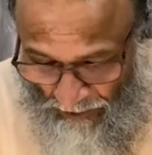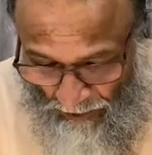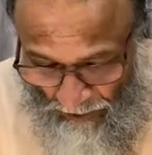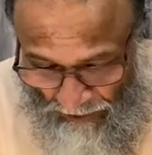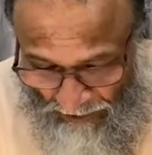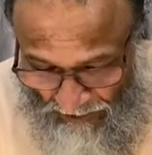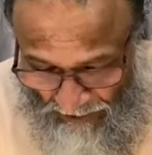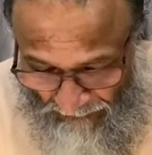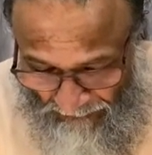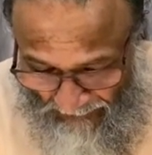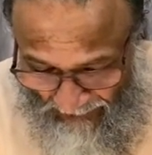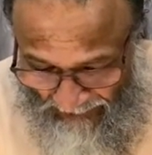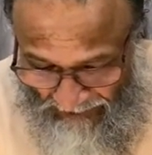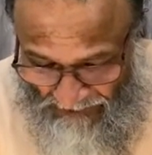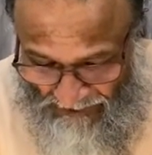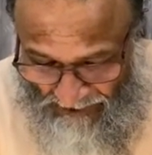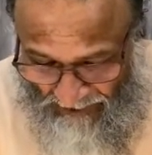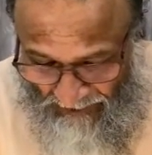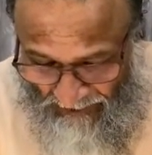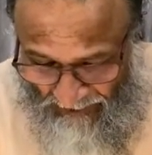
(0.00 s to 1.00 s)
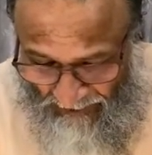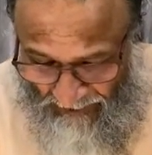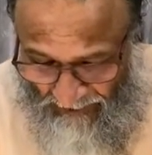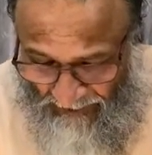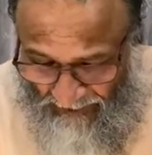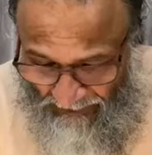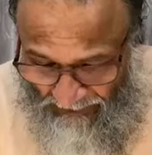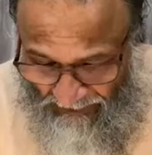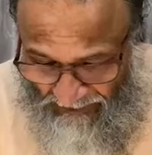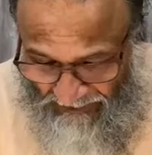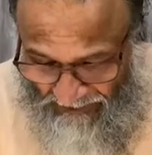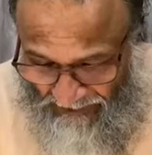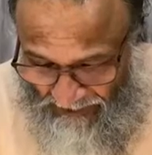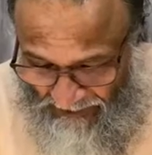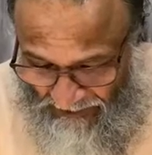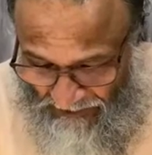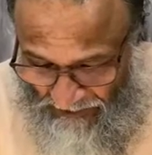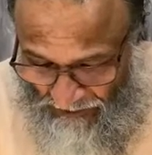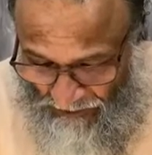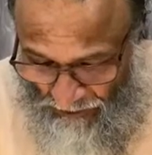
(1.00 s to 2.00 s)
cause of action, is
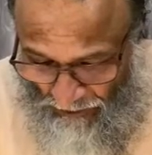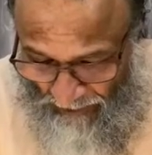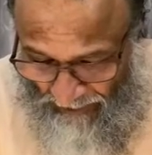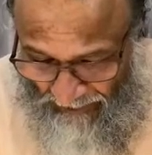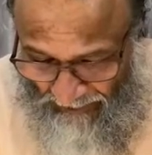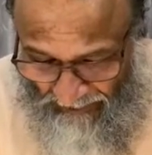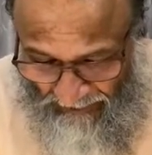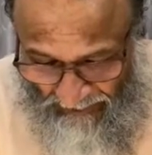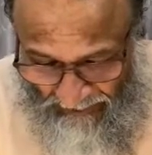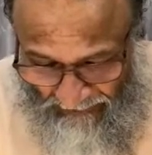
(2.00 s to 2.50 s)
destroyed,